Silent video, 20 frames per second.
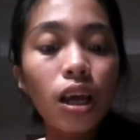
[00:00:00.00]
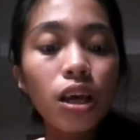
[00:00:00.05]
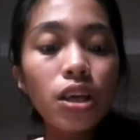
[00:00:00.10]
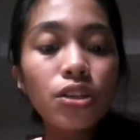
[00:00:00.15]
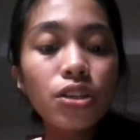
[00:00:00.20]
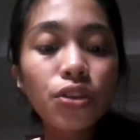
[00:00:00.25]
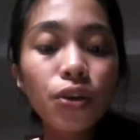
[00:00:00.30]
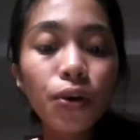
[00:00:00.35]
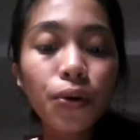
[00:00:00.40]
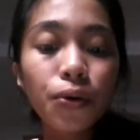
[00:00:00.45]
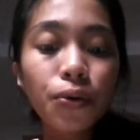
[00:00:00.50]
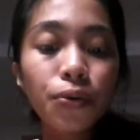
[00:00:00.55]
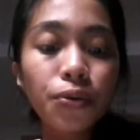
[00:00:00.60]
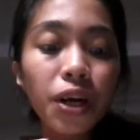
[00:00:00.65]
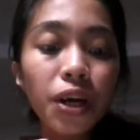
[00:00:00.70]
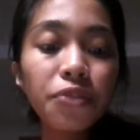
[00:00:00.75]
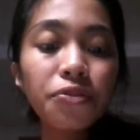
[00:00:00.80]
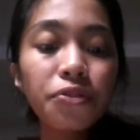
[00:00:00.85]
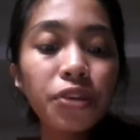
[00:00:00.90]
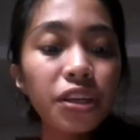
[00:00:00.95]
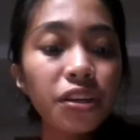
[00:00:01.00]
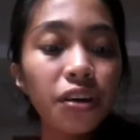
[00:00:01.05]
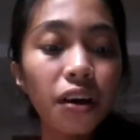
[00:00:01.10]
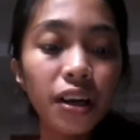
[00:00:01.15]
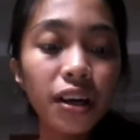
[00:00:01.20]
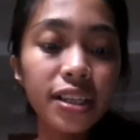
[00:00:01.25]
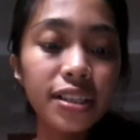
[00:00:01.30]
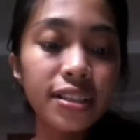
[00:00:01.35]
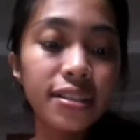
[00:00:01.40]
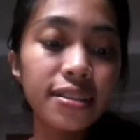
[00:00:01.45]
So rough ER
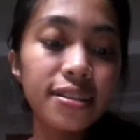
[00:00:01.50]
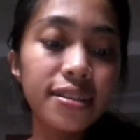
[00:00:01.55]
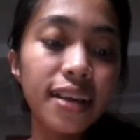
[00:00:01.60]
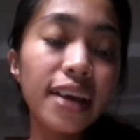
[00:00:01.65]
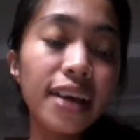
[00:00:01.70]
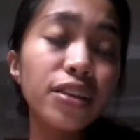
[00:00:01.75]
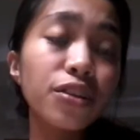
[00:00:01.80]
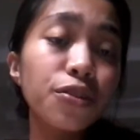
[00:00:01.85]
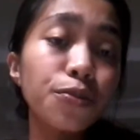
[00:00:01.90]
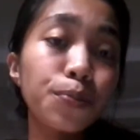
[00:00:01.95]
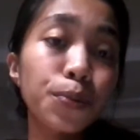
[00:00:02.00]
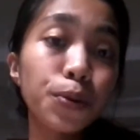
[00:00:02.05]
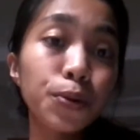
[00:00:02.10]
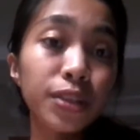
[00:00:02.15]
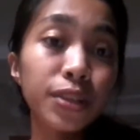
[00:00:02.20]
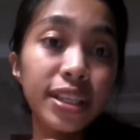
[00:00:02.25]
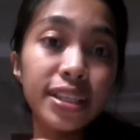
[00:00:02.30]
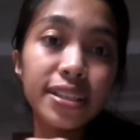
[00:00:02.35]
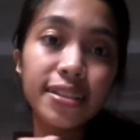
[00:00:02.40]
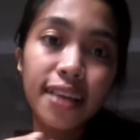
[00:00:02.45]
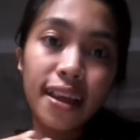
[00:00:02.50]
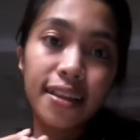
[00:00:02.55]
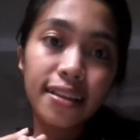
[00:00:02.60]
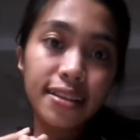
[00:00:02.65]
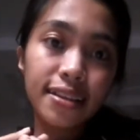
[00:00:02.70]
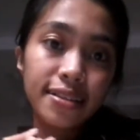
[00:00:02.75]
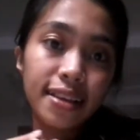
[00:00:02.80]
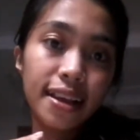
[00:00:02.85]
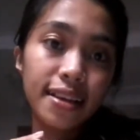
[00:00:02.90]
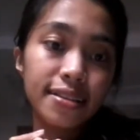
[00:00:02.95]
is the site of protein
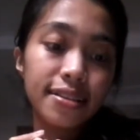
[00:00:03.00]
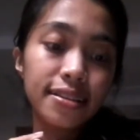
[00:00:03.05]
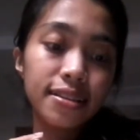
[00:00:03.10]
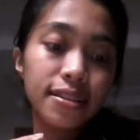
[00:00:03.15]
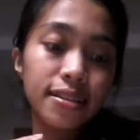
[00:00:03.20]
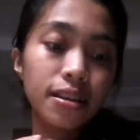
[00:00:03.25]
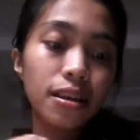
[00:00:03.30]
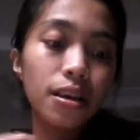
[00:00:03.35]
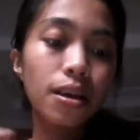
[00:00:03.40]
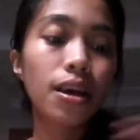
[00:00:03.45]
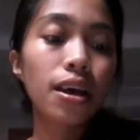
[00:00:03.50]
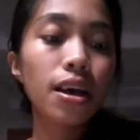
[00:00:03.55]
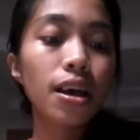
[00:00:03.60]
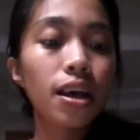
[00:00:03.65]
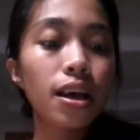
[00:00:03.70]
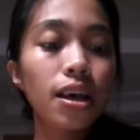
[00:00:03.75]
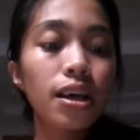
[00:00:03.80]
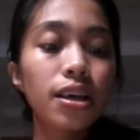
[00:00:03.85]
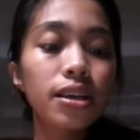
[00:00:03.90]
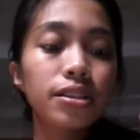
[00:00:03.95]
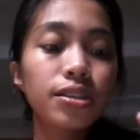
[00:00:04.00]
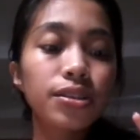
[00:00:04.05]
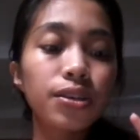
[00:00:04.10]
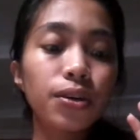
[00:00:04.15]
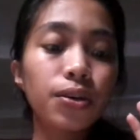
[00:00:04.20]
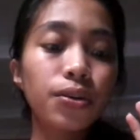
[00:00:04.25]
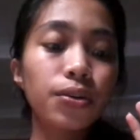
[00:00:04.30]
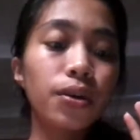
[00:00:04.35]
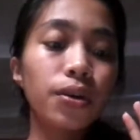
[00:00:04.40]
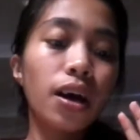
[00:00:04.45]
synthesis.
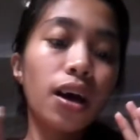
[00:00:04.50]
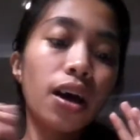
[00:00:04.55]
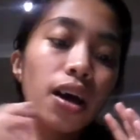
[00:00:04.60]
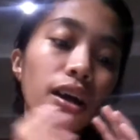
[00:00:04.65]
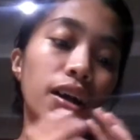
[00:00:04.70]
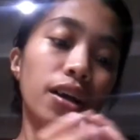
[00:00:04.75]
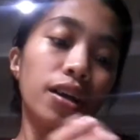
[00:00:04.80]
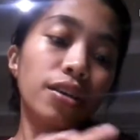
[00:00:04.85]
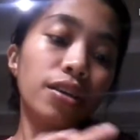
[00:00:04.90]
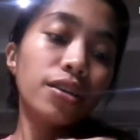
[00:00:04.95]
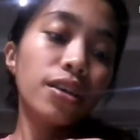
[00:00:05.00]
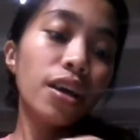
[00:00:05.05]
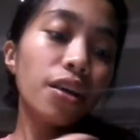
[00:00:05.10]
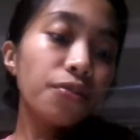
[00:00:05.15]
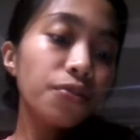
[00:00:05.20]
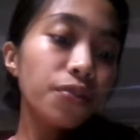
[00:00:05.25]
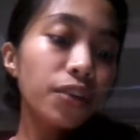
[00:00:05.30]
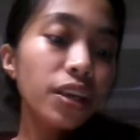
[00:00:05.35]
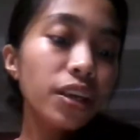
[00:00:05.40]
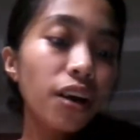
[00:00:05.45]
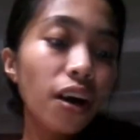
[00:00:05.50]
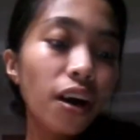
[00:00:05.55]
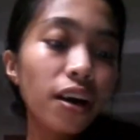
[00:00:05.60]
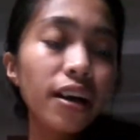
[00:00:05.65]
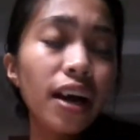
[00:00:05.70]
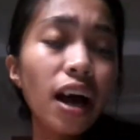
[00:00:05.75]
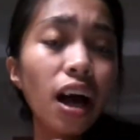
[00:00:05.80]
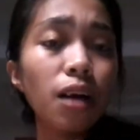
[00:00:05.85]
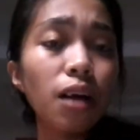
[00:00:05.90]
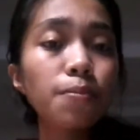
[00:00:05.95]
So rough ER
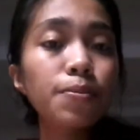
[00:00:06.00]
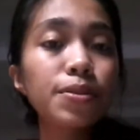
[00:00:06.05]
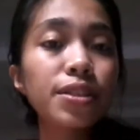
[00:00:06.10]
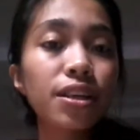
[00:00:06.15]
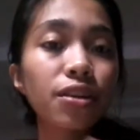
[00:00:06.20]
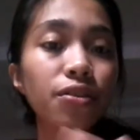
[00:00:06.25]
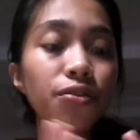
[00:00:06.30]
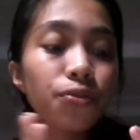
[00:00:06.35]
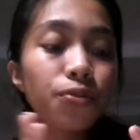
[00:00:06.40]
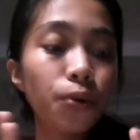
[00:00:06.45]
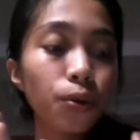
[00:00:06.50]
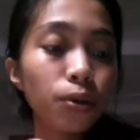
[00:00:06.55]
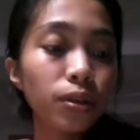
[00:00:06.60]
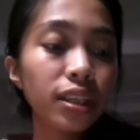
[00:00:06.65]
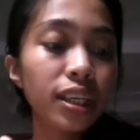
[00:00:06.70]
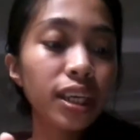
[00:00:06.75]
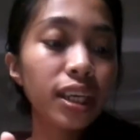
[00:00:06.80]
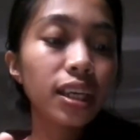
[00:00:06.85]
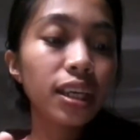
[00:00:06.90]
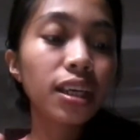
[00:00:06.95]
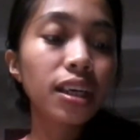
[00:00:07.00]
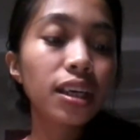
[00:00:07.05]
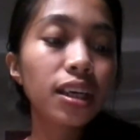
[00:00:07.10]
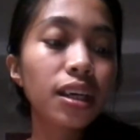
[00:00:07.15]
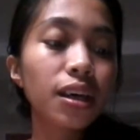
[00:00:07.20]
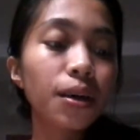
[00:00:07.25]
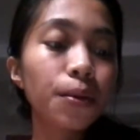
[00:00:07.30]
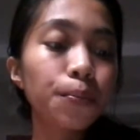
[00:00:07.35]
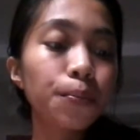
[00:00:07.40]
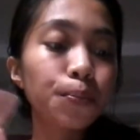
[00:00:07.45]
helps in folding
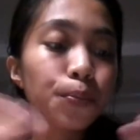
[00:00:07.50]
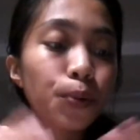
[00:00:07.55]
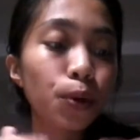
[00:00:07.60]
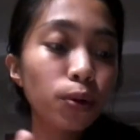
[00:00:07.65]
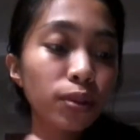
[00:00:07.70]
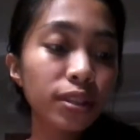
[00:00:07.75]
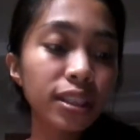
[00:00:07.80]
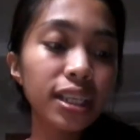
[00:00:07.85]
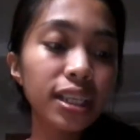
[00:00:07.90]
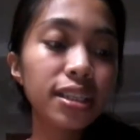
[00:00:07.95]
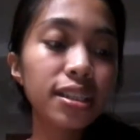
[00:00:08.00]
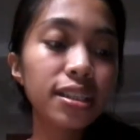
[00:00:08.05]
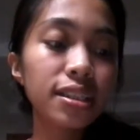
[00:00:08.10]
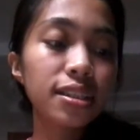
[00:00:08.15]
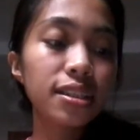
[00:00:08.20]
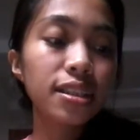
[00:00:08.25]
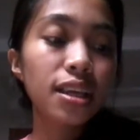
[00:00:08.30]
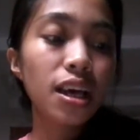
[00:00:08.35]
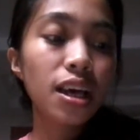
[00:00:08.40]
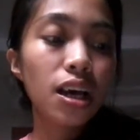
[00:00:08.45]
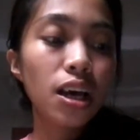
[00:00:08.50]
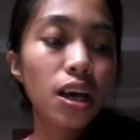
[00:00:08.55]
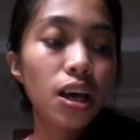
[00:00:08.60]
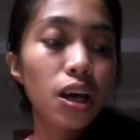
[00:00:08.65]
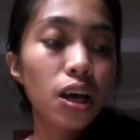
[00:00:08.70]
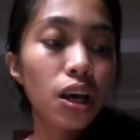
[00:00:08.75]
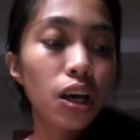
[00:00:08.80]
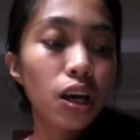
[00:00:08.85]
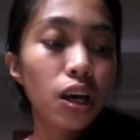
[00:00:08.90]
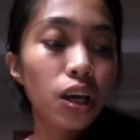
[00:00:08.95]
proteins
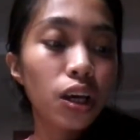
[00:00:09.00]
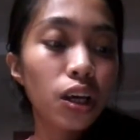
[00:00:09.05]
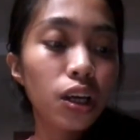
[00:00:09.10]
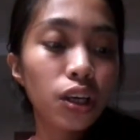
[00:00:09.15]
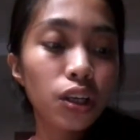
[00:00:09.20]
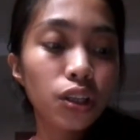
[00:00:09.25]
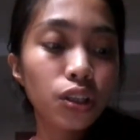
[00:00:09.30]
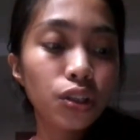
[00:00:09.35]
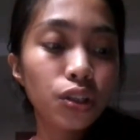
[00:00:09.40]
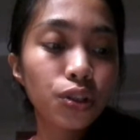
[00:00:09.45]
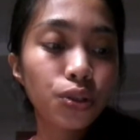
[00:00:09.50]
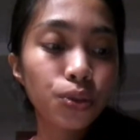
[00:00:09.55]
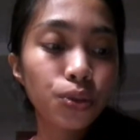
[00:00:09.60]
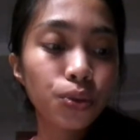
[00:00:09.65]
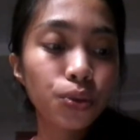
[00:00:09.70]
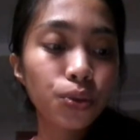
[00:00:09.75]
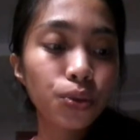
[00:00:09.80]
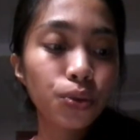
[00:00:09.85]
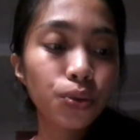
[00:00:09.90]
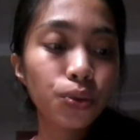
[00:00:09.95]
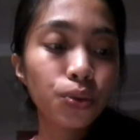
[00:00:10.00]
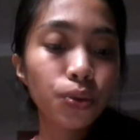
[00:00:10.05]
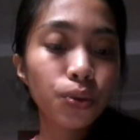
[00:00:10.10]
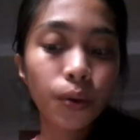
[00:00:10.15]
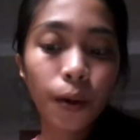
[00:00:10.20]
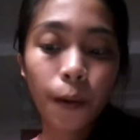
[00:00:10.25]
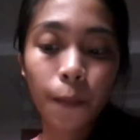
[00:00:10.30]
to